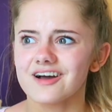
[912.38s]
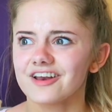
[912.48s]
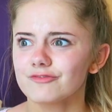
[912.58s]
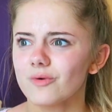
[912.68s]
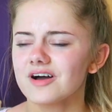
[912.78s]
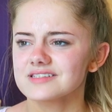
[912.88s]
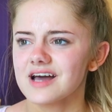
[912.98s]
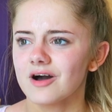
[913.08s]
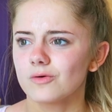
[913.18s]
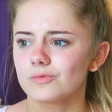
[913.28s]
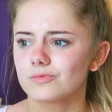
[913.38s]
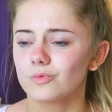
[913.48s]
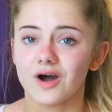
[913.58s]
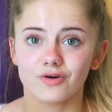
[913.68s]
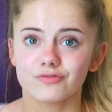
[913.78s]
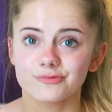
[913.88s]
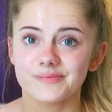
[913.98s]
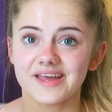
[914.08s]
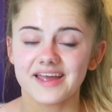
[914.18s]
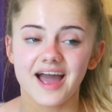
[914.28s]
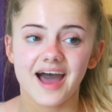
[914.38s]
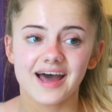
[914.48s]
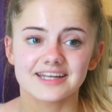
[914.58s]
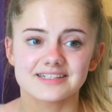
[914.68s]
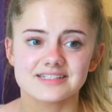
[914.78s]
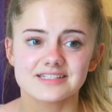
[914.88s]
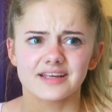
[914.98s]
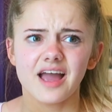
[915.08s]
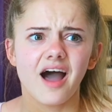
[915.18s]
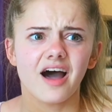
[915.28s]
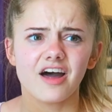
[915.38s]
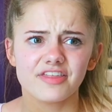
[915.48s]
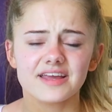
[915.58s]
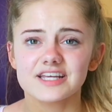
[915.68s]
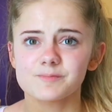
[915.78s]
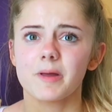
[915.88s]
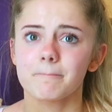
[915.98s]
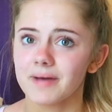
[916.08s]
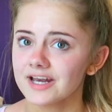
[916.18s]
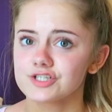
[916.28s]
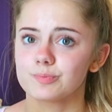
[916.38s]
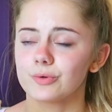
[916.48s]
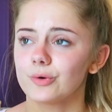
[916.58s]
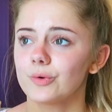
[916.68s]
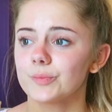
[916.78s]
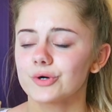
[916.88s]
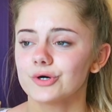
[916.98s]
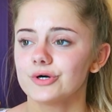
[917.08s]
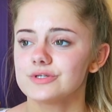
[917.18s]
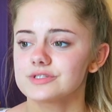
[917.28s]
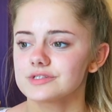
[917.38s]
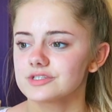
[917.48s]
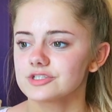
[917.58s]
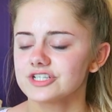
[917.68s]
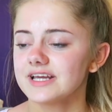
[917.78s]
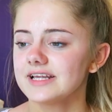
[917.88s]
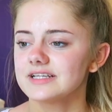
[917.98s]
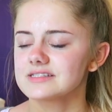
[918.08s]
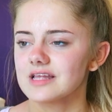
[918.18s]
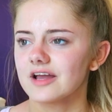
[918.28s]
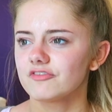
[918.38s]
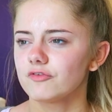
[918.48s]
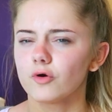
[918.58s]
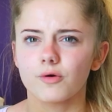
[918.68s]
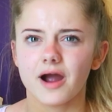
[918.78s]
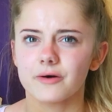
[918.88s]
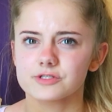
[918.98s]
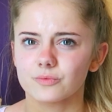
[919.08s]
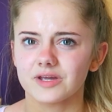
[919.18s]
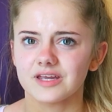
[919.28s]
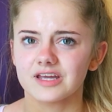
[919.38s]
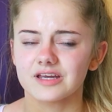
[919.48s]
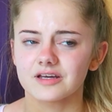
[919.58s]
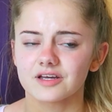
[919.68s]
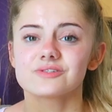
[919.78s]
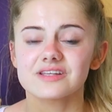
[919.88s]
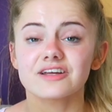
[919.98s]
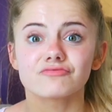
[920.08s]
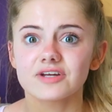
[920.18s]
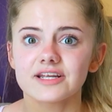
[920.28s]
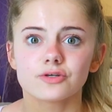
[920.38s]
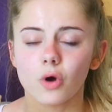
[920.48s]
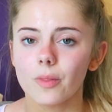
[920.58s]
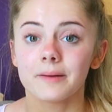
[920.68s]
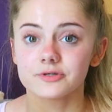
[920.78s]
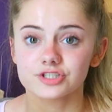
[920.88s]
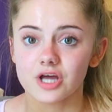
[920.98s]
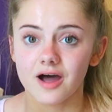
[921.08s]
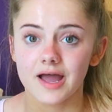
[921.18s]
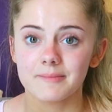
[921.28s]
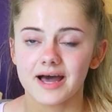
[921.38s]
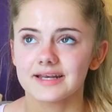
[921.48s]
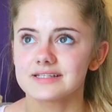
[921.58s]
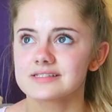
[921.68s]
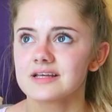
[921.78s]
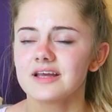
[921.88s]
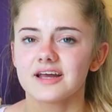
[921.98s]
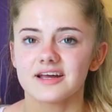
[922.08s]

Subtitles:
it's kind of worked out well for me, and yeah, I think it's been manageable because cheerleading's like 4 hours a week. So it's like really not that much time, and it's,